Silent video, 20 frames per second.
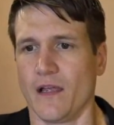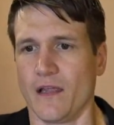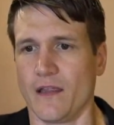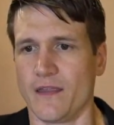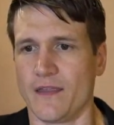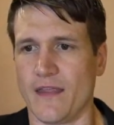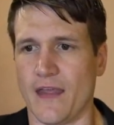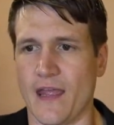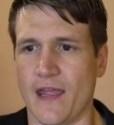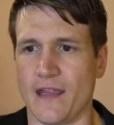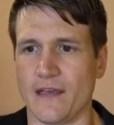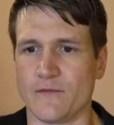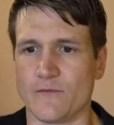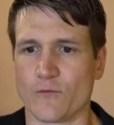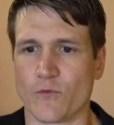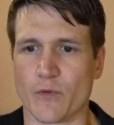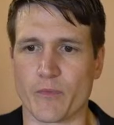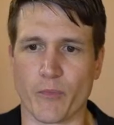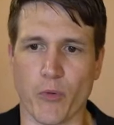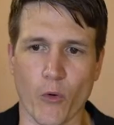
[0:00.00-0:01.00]
then
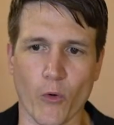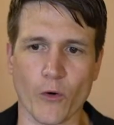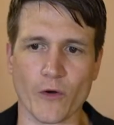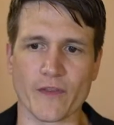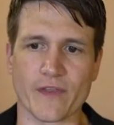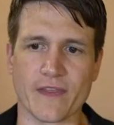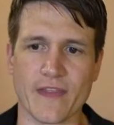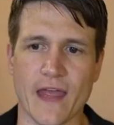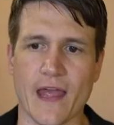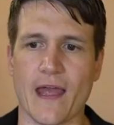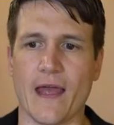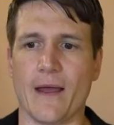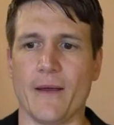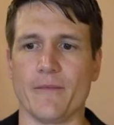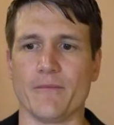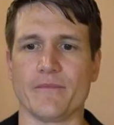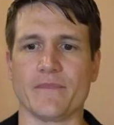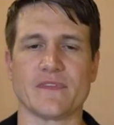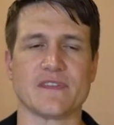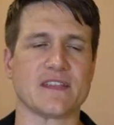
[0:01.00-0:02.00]
report them,